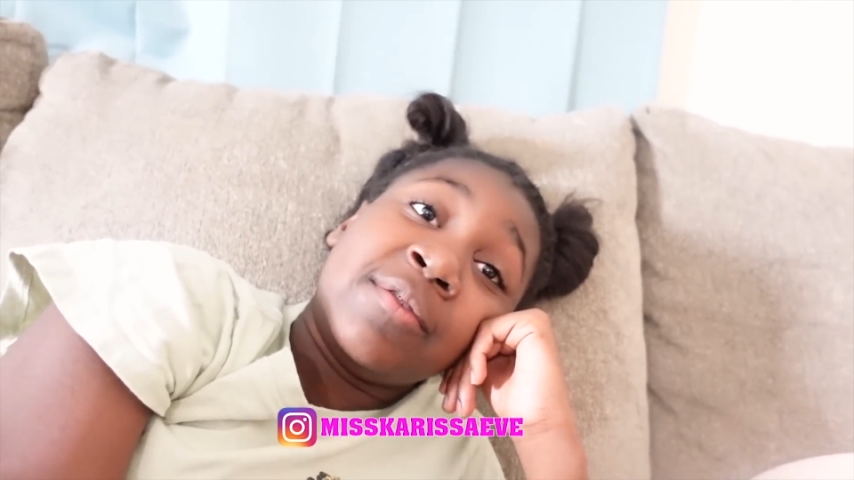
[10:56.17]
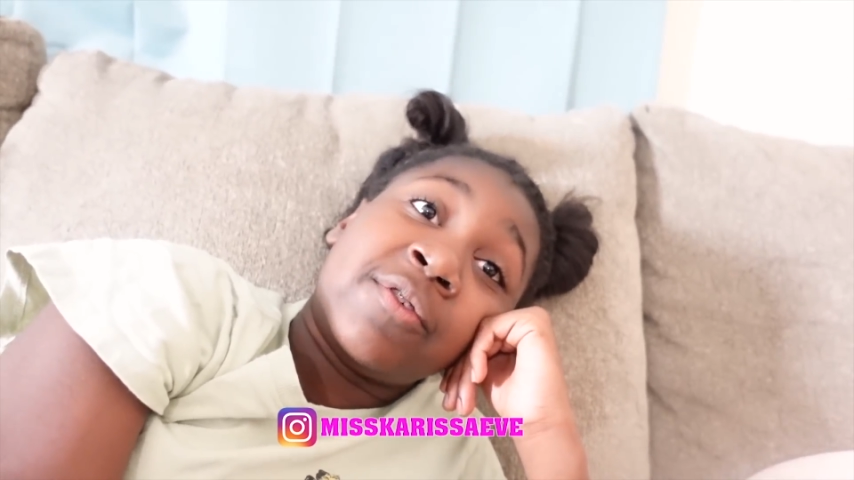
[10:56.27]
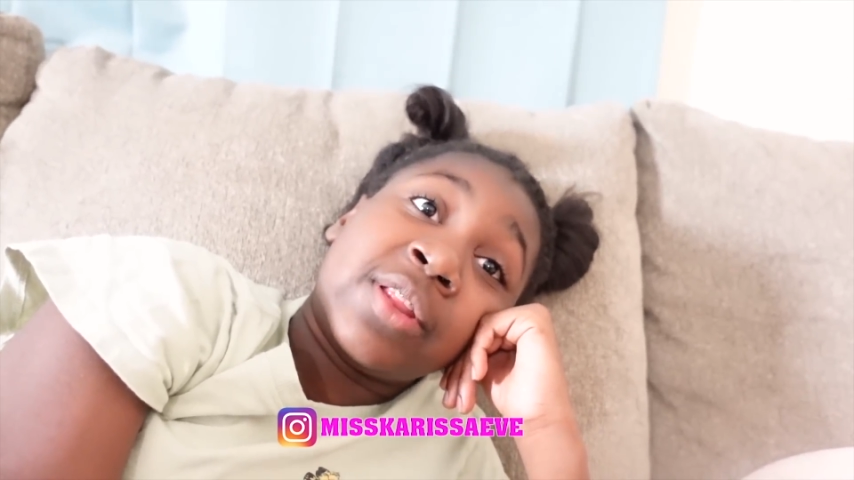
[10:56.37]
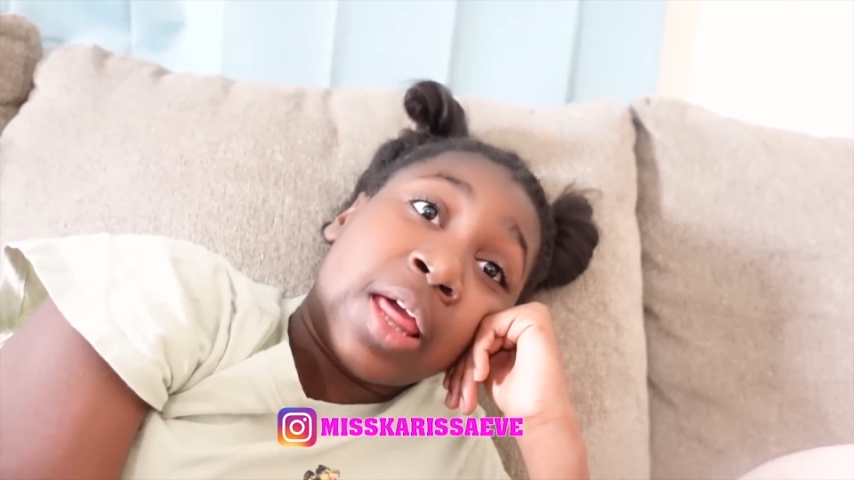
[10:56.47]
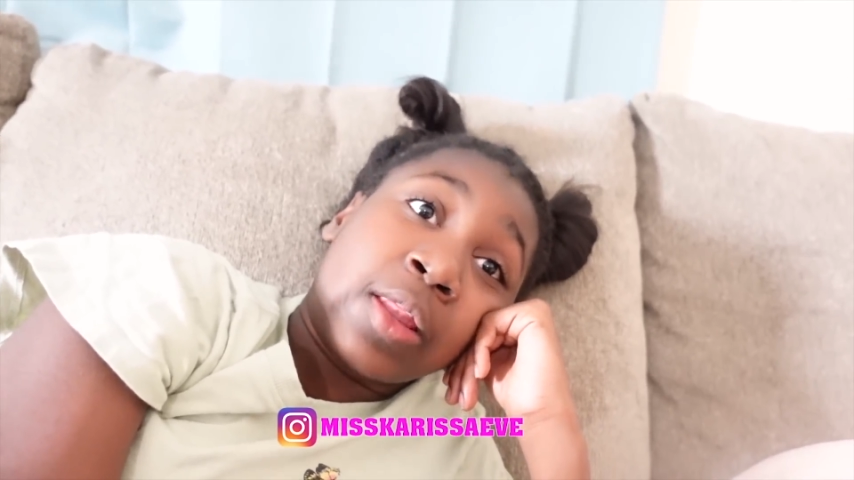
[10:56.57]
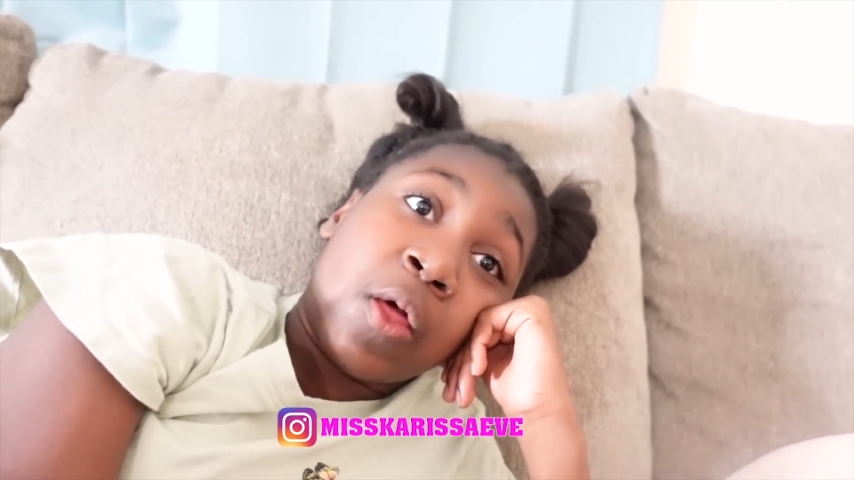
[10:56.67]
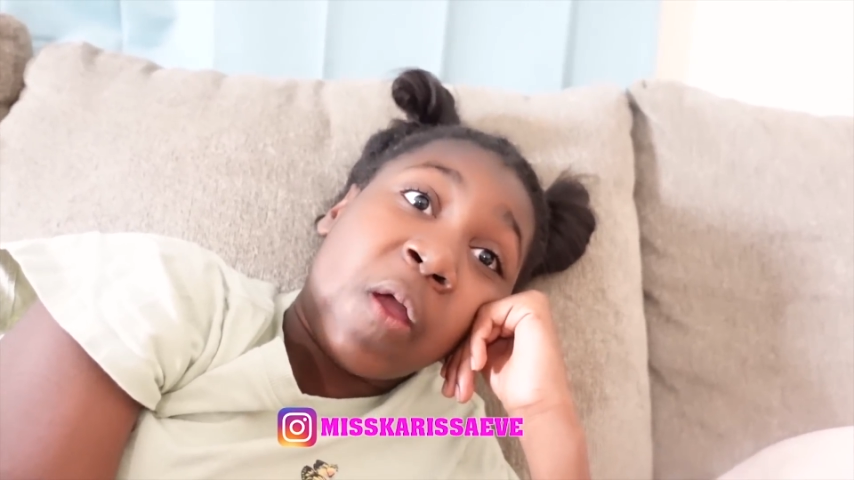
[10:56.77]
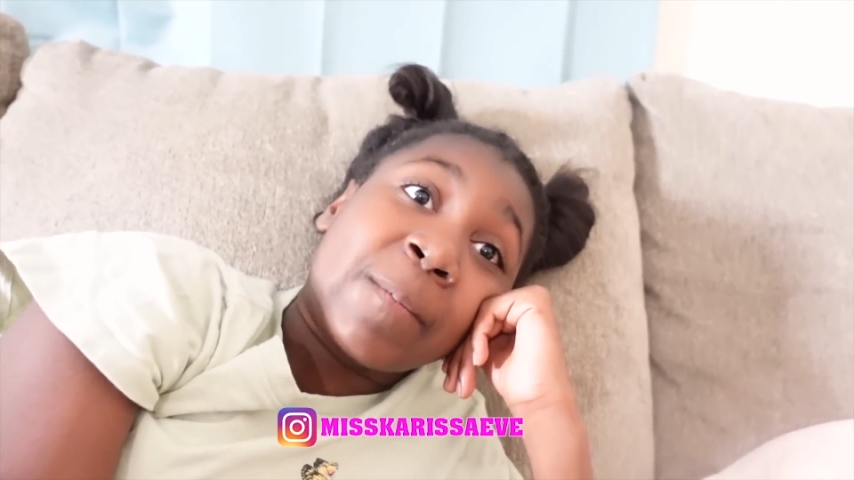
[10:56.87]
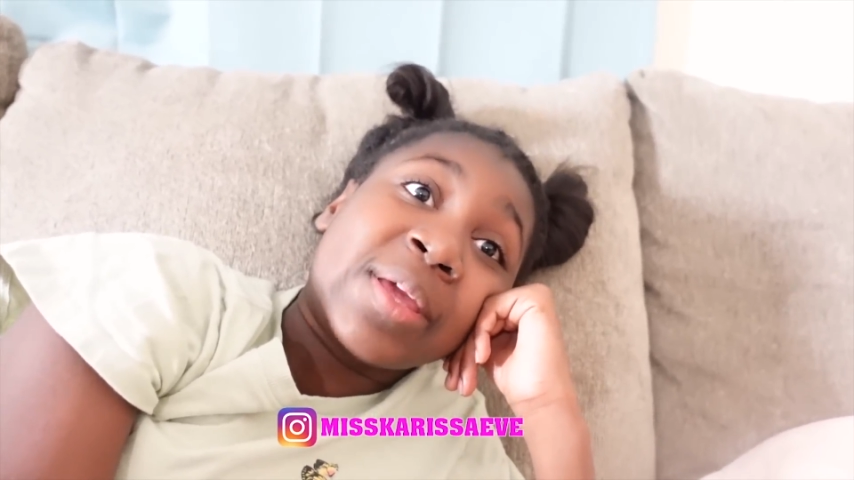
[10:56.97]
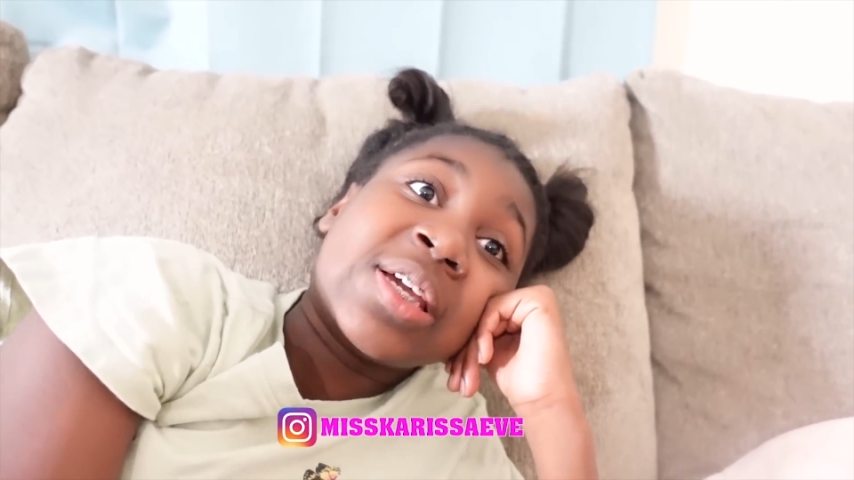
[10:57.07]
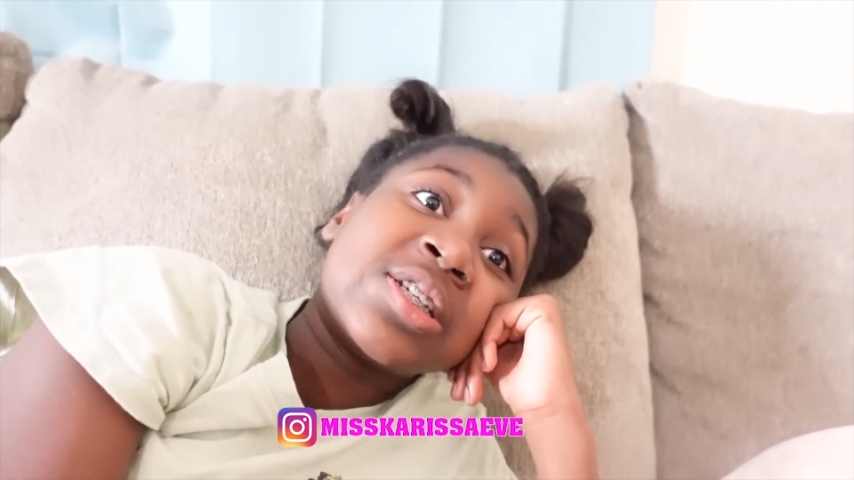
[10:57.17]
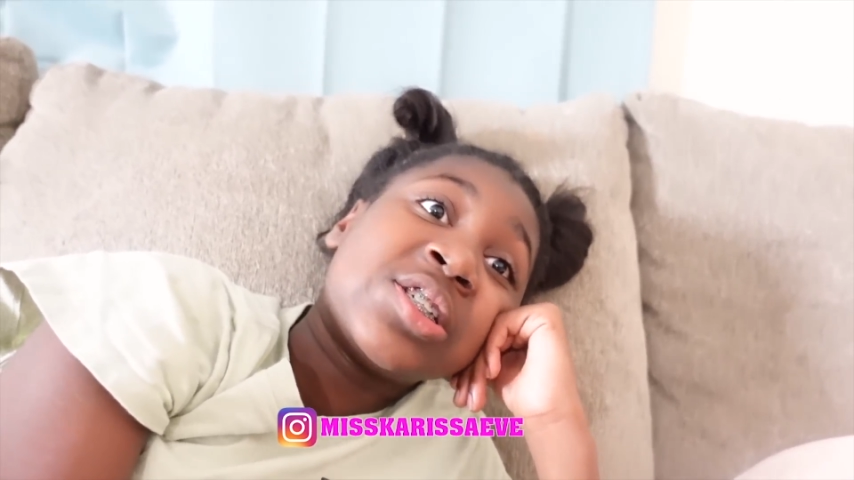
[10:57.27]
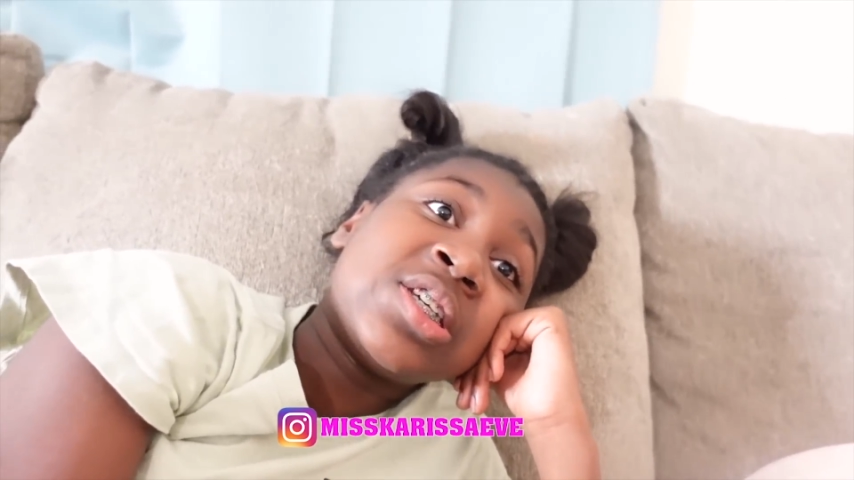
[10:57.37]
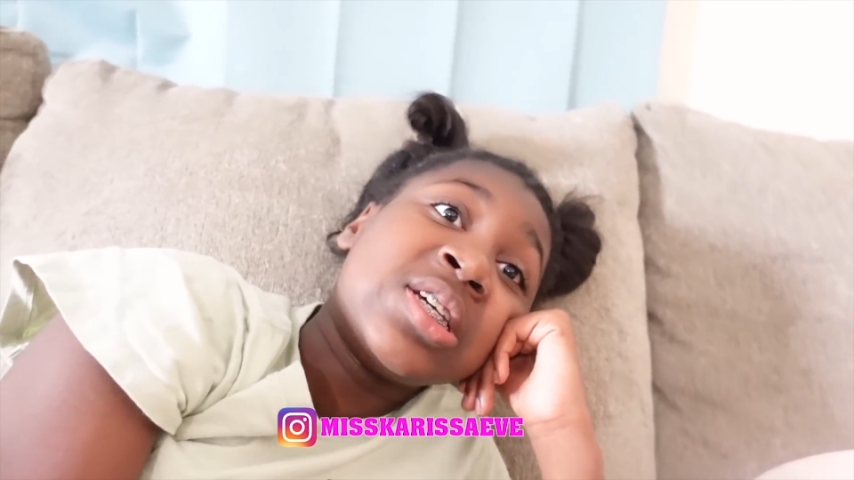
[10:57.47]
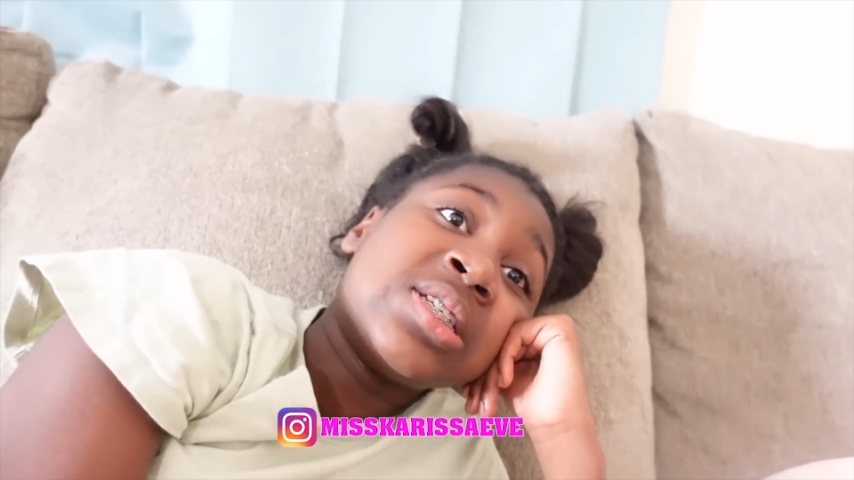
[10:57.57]
for that long because
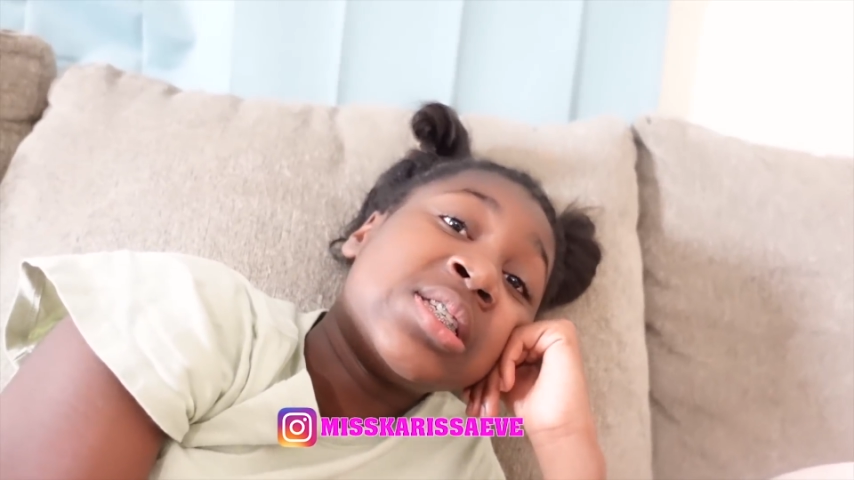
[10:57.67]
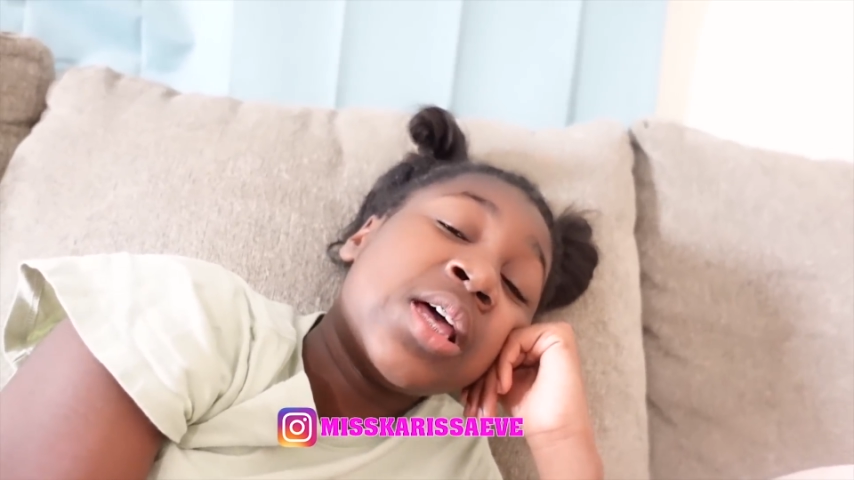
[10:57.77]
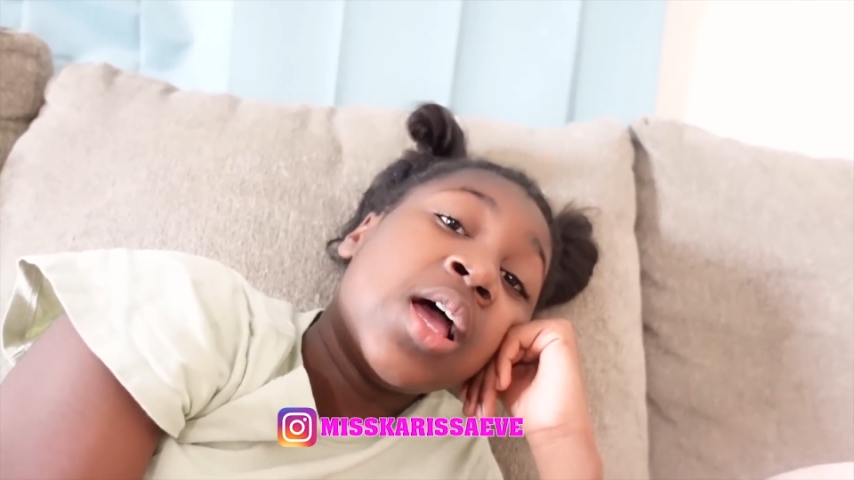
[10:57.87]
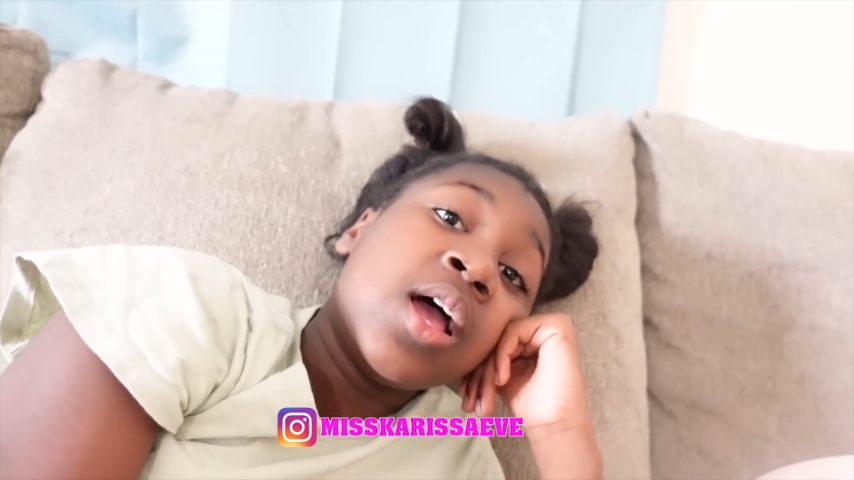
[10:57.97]
she is